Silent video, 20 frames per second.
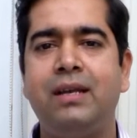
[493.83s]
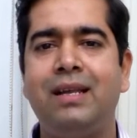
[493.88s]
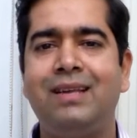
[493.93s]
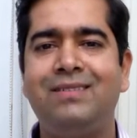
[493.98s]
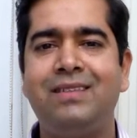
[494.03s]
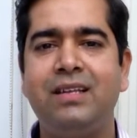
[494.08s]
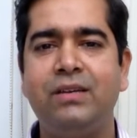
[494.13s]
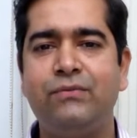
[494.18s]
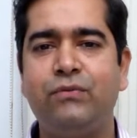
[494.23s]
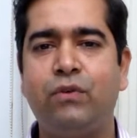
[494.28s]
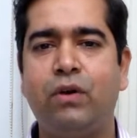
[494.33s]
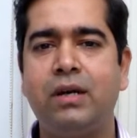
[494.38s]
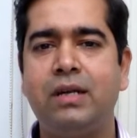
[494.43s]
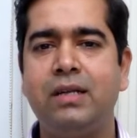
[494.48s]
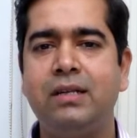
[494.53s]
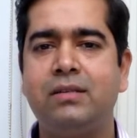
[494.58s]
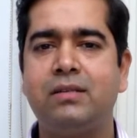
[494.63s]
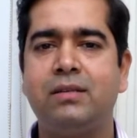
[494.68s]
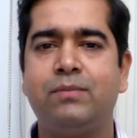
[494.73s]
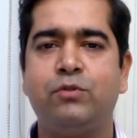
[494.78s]
Less than
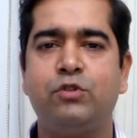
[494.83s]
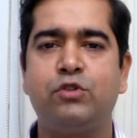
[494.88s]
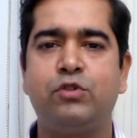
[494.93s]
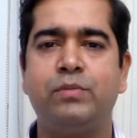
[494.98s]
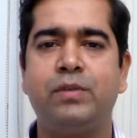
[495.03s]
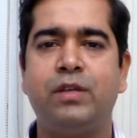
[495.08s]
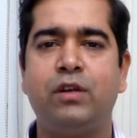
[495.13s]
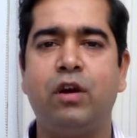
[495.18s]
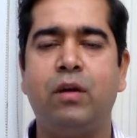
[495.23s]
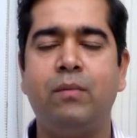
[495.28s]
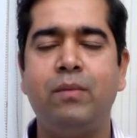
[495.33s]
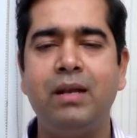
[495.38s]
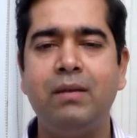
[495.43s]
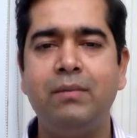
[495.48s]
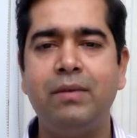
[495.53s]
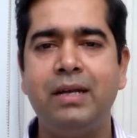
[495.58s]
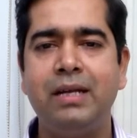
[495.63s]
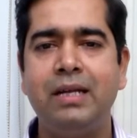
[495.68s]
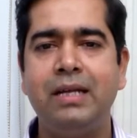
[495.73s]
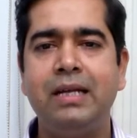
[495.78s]
40 is supposed to be the normal
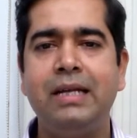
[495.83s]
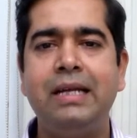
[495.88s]
limit.